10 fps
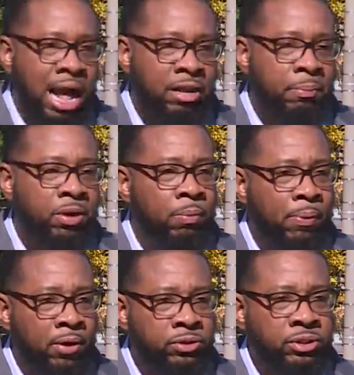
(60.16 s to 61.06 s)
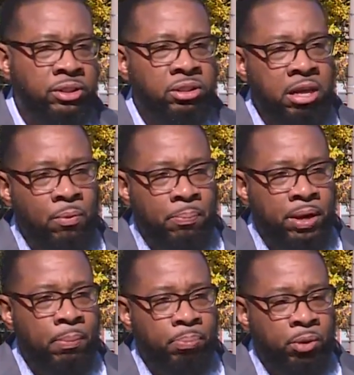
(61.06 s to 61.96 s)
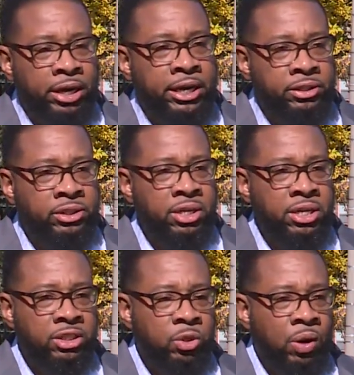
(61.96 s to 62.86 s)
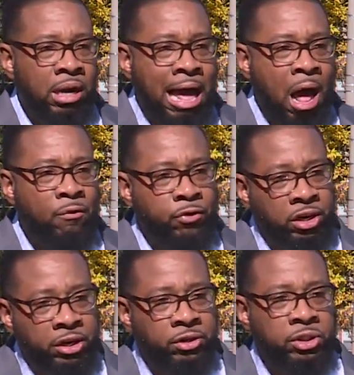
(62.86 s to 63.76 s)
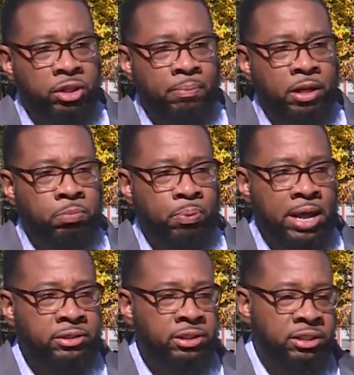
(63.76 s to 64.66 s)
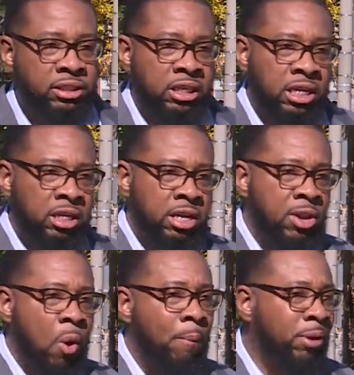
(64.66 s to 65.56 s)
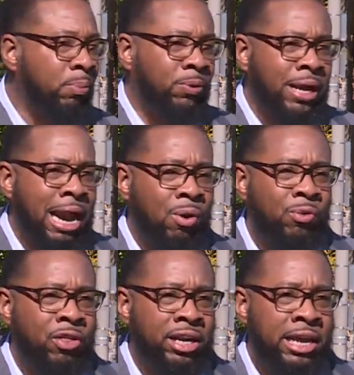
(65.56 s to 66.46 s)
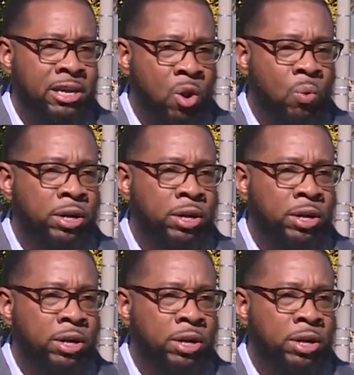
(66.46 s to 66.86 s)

I could be the person that would be a bridge to allow for leadership that's present to get to know people that I don't think they know